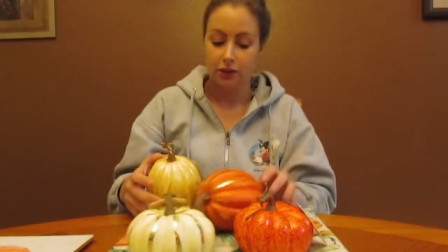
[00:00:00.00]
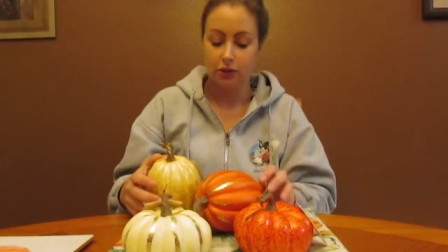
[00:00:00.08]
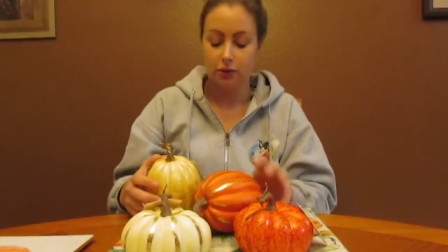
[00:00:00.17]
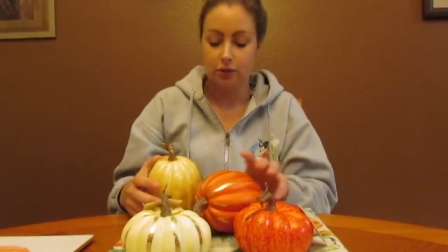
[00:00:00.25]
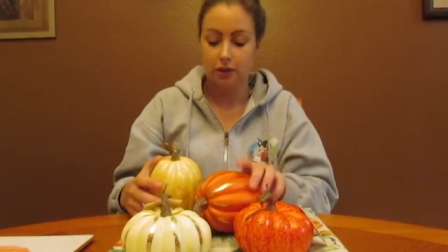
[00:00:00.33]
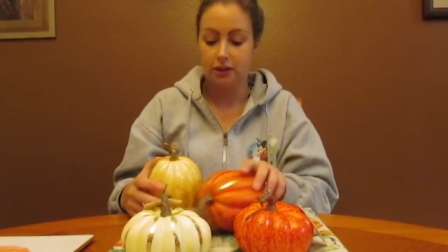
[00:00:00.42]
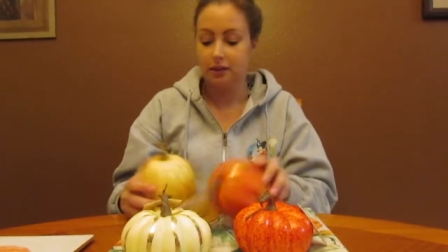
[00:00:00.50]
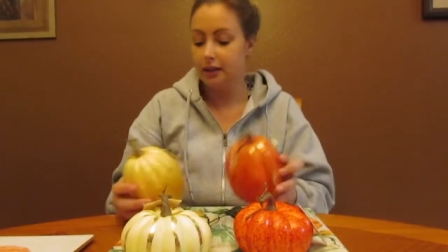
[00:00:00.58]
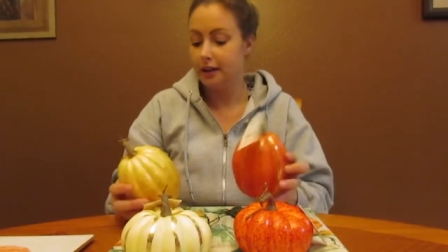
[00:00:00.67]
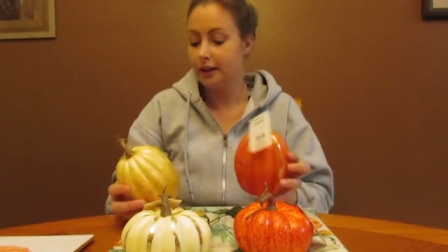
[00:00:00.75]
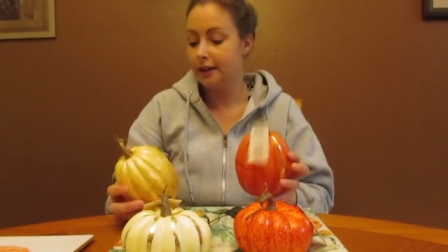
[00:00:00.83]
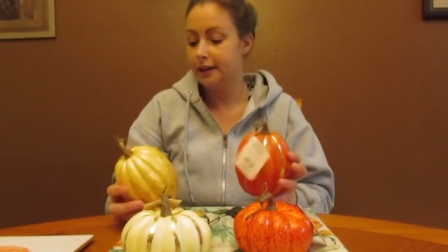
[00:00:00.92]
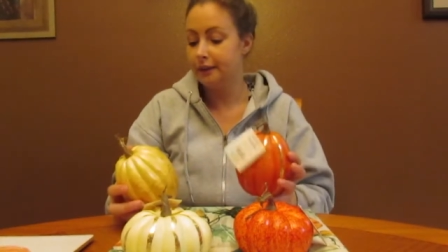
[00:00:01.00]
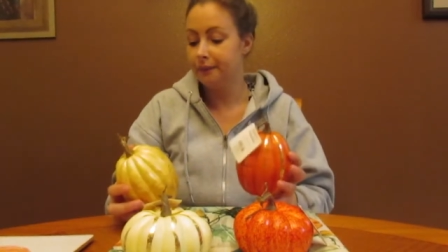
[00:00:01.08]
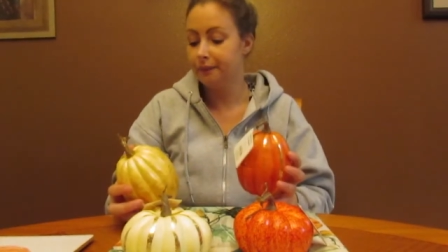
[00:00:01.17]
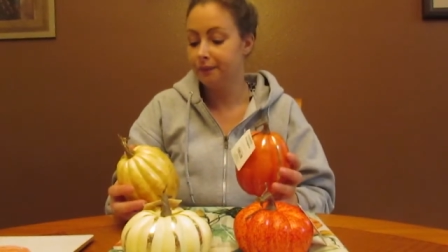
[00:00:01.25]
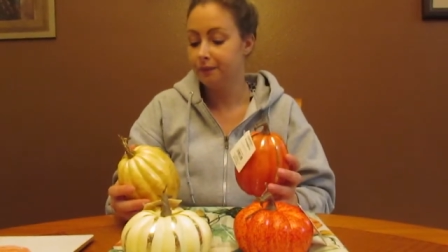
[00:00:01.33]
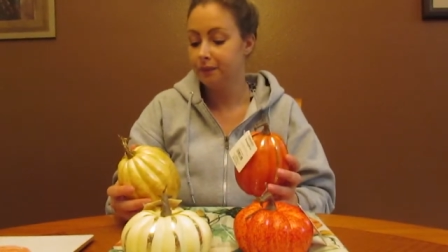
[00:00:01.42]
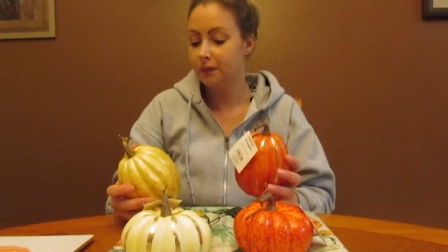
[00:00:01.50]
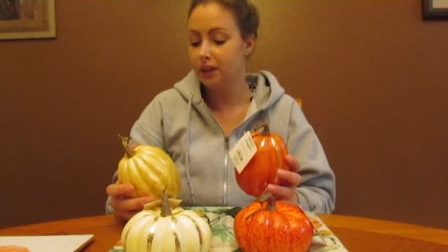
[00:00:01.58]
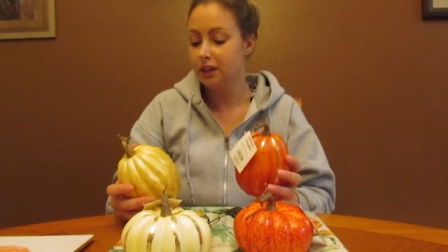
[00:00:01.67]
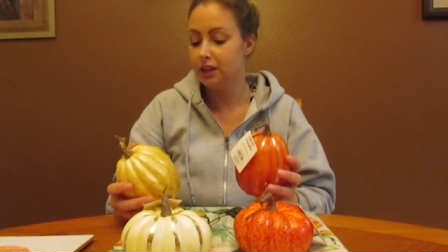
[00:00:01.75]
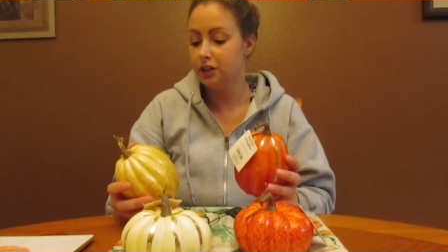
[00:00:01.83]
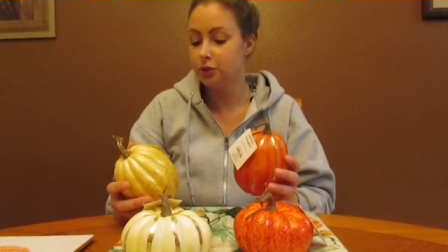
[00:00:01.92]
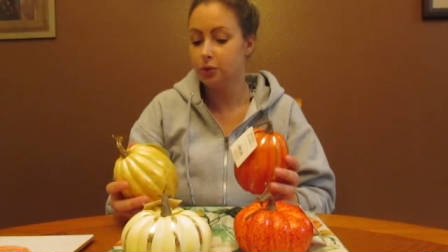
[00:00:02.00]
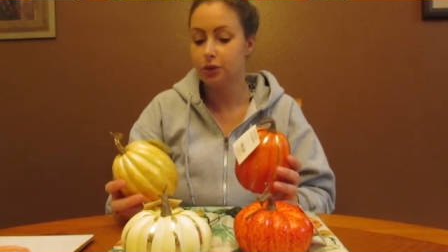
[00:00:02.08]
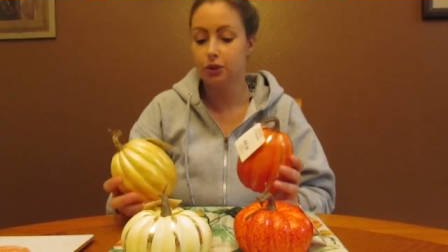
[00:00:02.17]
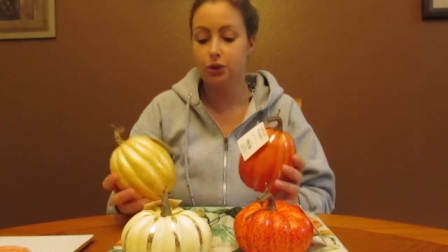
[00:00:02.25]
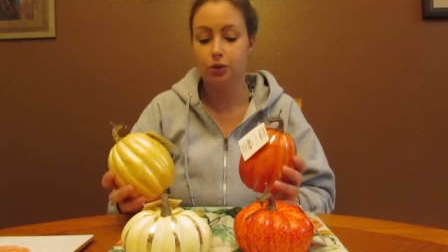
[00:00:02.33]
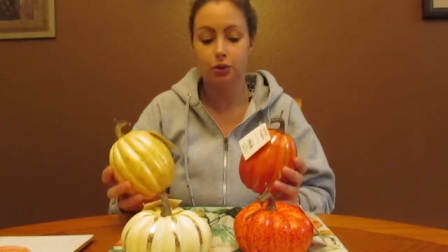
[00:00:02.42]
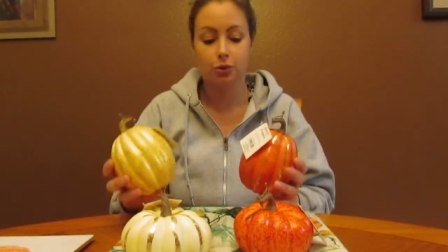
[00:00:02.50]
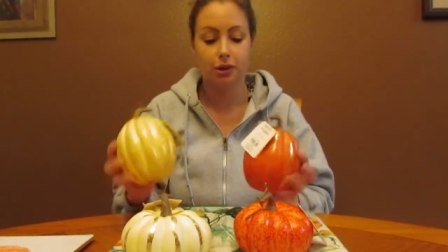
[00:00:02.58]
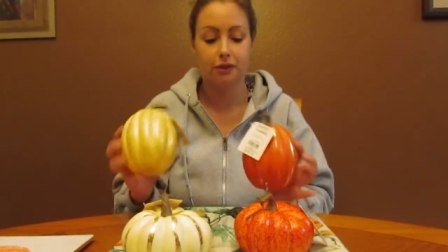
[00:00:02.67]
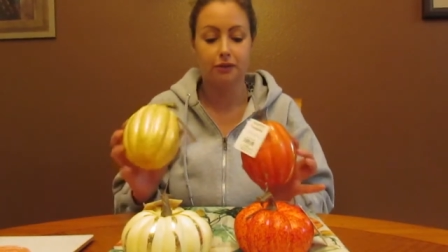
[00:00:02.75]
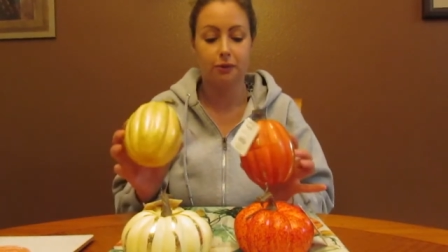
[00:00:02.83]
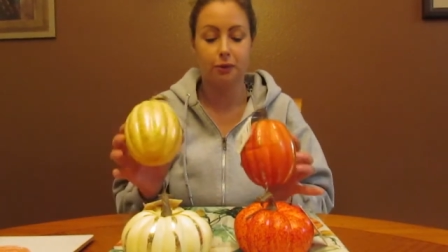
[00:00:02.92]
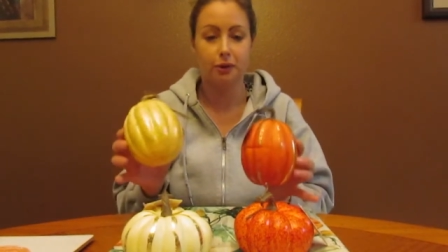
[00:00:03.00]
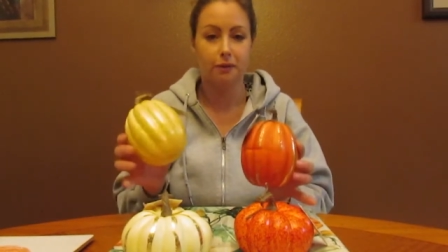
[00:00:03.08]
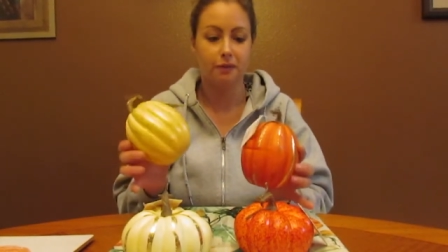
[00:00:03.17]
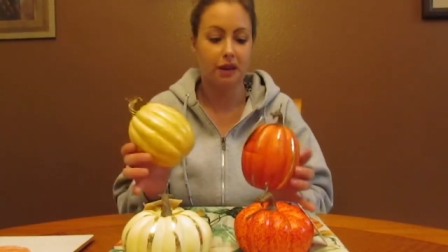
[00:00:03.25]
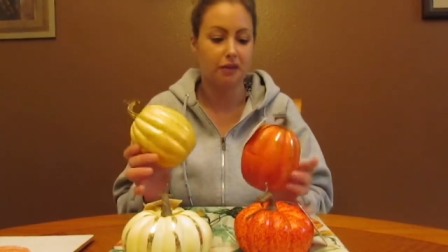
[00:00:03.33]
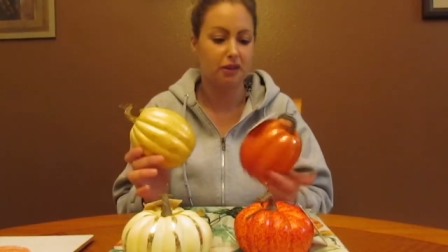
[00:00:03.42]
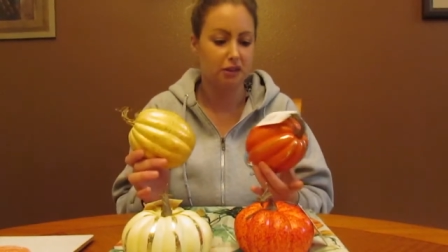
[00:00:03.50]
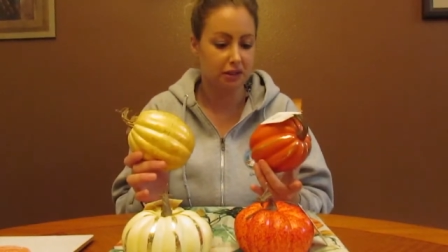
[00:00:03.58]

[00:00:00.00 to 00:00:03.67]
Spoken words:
So these I got, each were $2.24. They have all